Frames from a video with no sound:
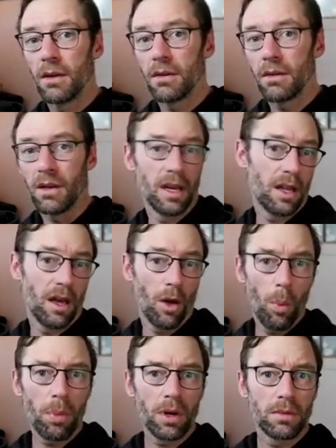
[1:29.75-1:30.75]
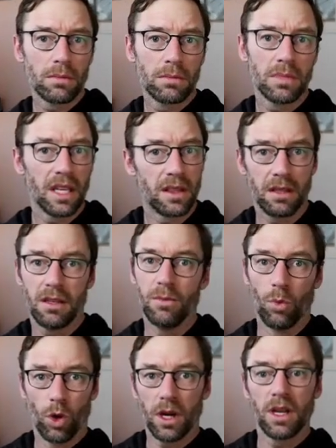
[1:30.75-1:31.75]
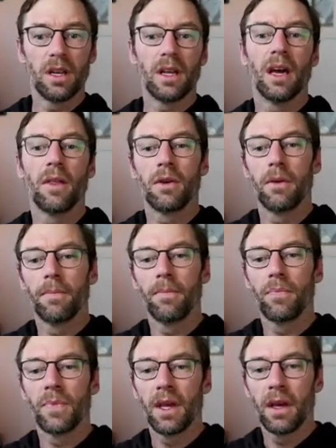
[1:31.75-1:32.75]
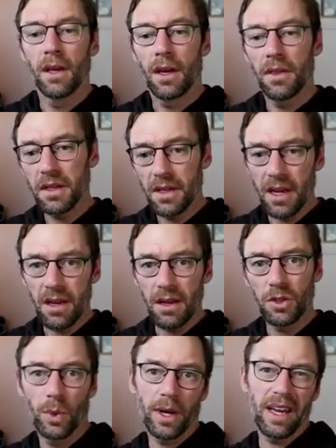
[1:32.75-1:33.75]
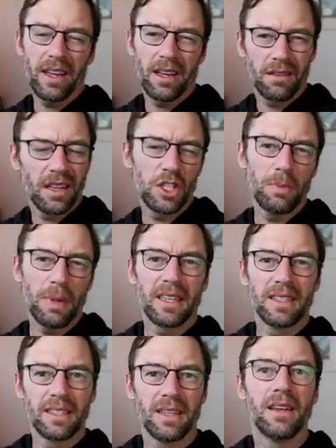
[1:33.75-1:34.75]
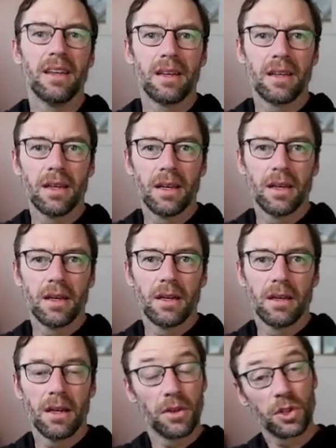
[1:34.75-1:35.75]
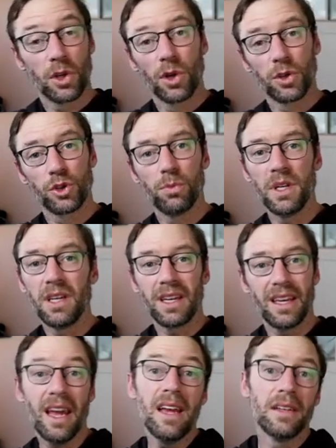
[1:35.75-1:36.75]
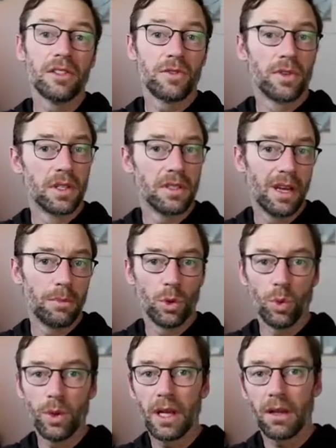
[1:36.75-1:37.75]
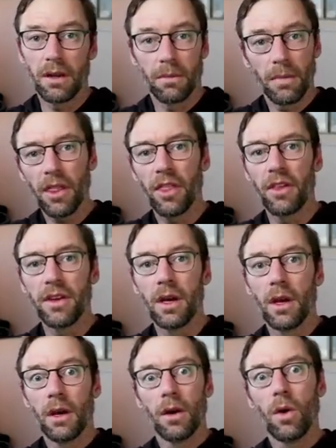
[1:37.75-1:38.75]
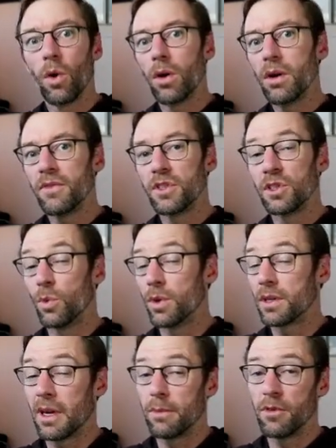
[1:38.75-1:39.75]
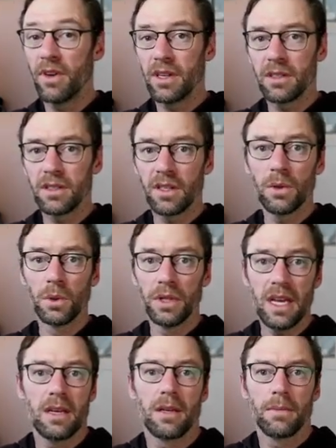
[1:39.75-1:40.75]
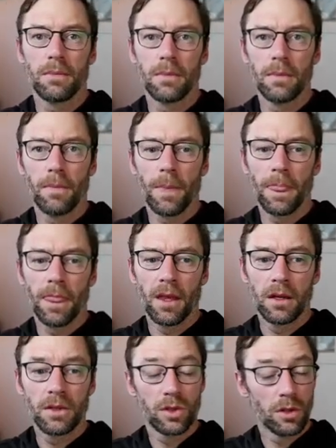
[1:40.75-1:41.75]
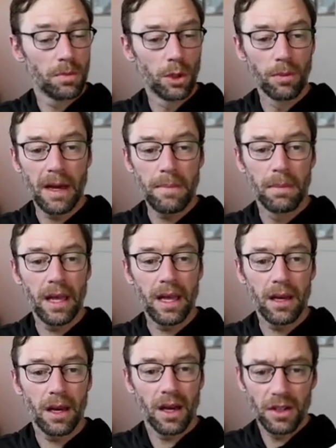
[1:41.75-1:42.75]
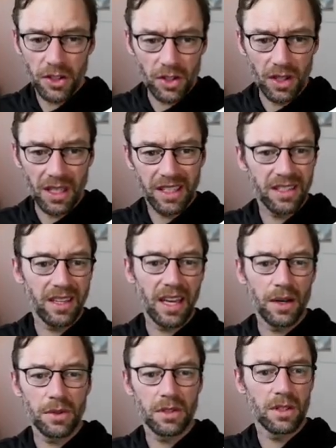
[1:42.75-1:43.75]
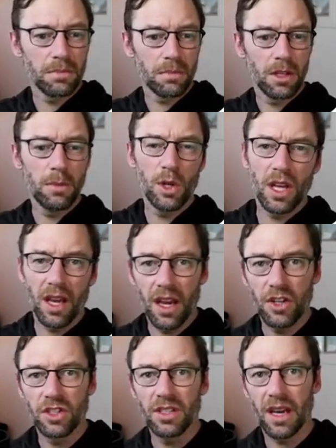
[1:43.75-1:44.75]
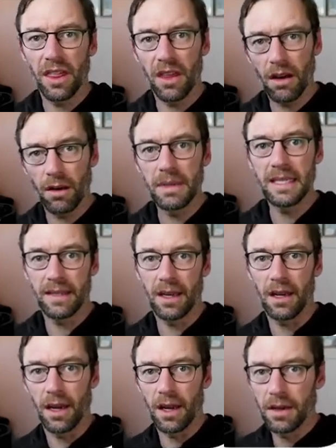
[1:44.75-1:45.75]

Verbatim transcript: Get help, get the team working together, and the date is when I expect to send it. Now this could also be a cadence, for example, weekly or monthly, or if it's a one-time event, a single date. So to build my plan, I'll just start listing out some communications I think I'll be sending.